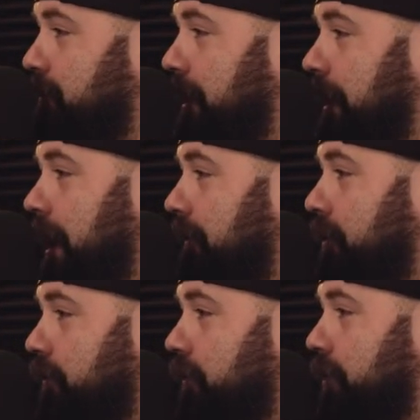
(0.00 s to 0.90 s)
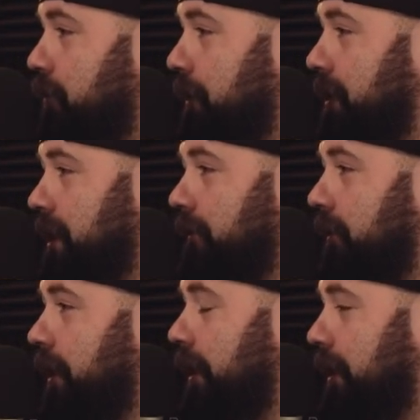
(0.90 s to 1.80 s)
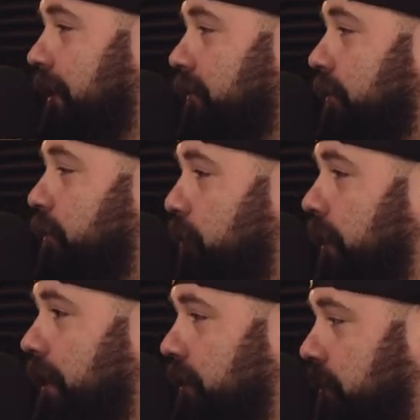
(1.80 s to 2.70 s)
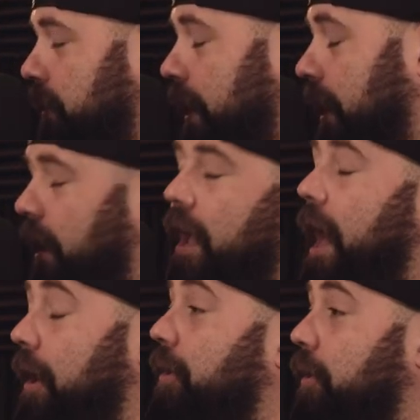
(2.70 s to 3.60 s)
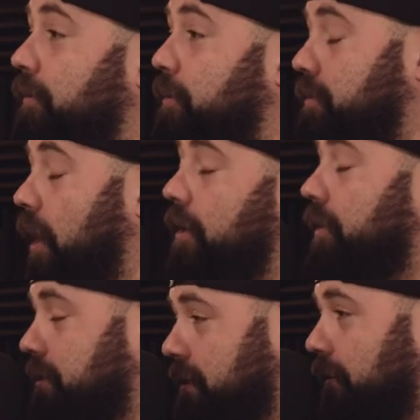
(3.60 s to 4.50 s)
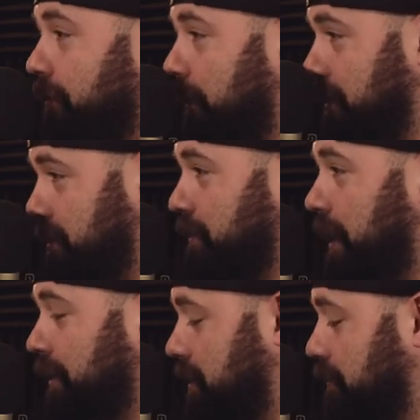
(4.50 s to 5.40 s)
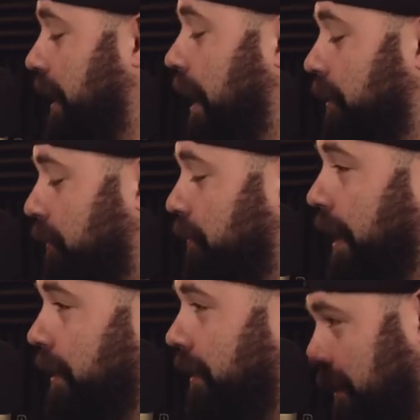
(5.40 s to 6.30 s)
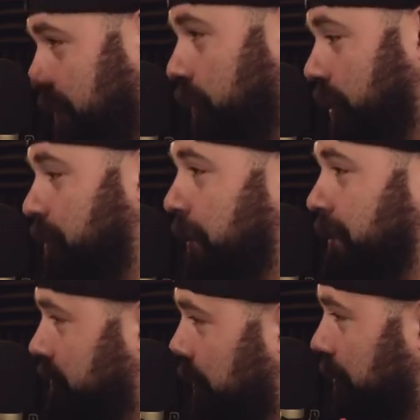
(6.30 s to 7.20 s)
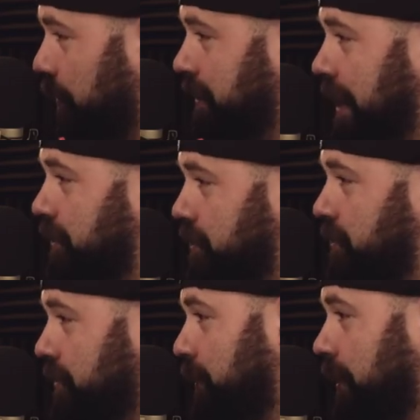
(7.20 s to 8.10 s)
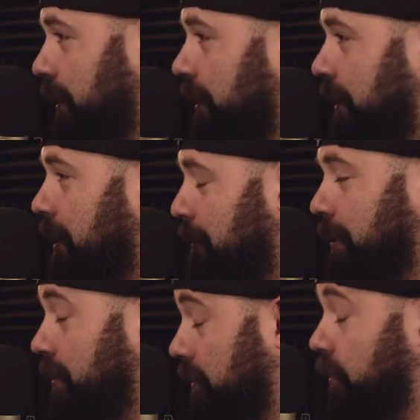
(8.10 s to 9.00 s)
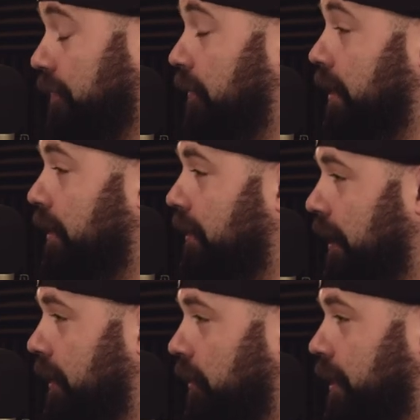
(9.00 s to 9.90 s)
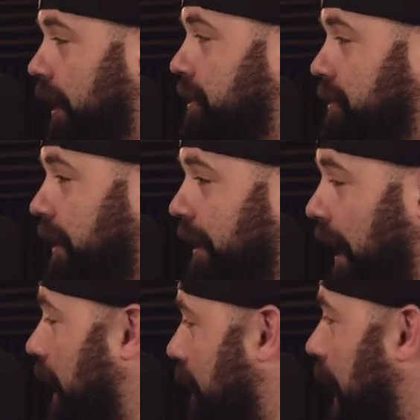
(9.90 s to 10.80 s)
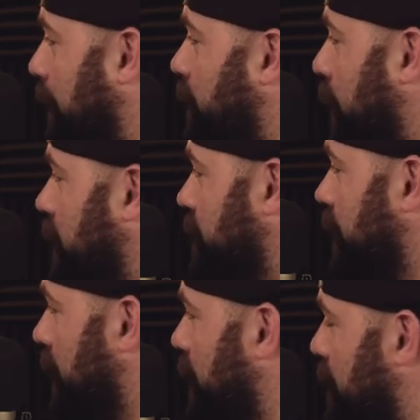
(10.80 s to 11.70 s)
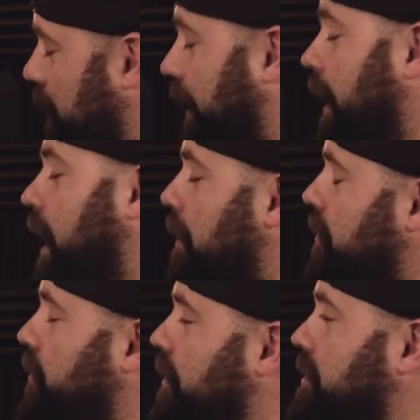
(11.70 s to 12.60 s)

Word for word: as being an avenue for you because I feel like if you really do kind of, I don't know if you talk to yourself the way you just talked to us about how you're like where your brain's going with what textures you're doing. Yeah. But you're funny and you're engaging. Like I, I would watch a video of him be like, I'm gonna do